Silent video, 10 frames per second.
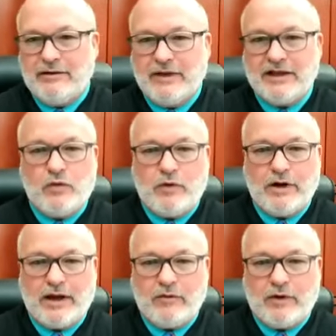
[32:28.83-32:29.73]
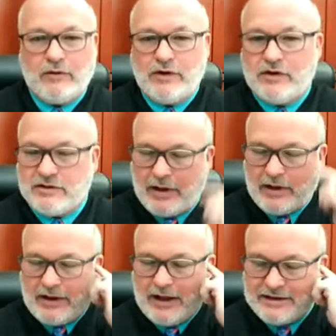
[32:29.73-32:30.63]
That's what when I read those
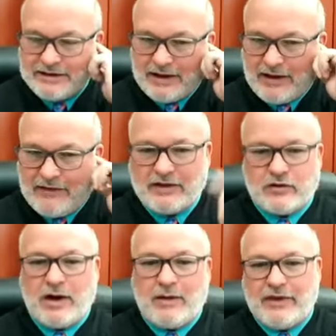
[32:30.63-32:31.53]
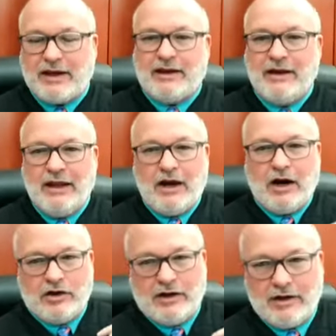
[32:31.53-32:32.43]
appellate cases like that, that's what I'm thinking.
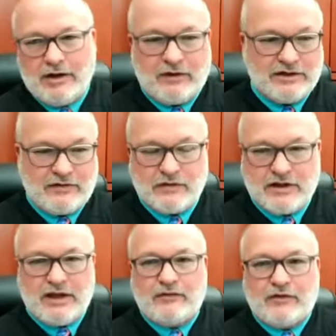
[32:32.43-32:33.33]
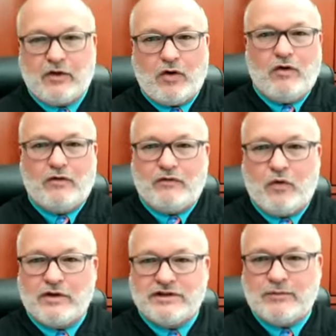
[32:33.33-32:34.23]
Are you going to, if they're all
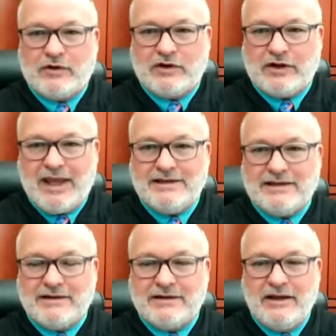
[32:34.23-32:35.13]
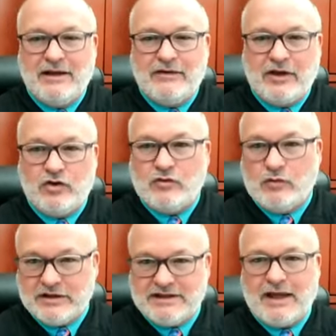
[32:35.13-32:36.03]
4 separate cases, then you
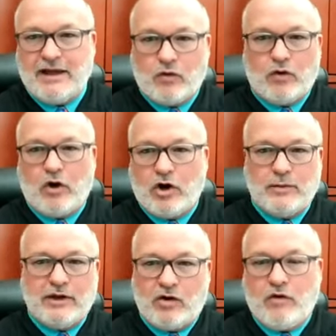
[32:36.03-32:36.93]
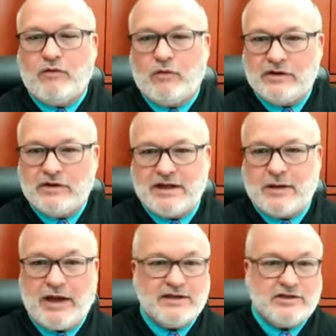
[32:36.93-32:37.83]
would set oral argument in all
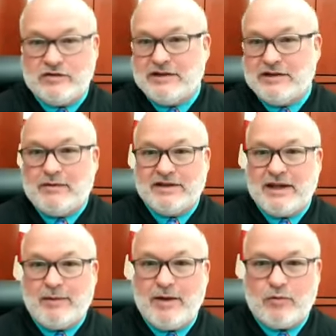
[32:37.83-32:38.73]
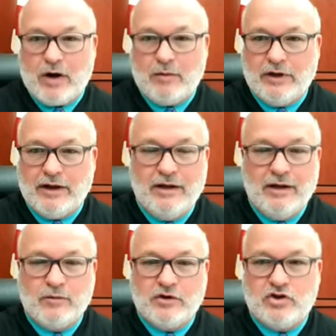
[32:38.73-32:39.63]
separate cases. You'd set them the same day probably,
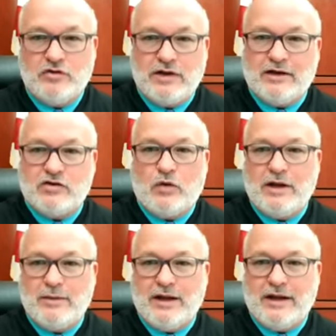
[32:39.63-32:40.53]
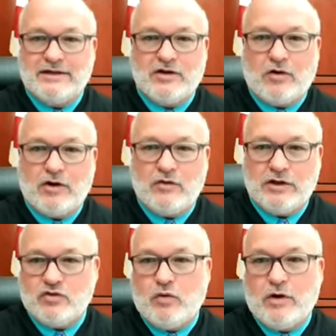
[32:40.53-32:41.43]
but you'd get 20 minutes to argue
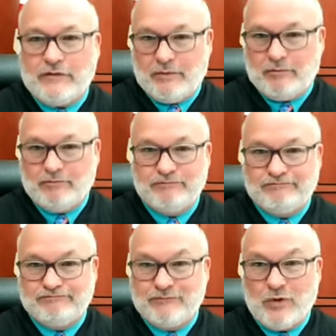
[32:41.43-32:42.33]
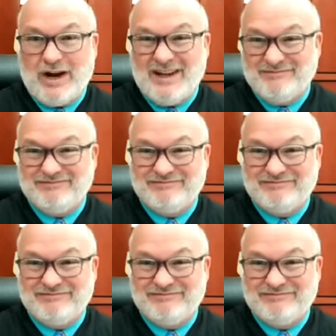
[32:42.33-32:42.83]
each one of them, right?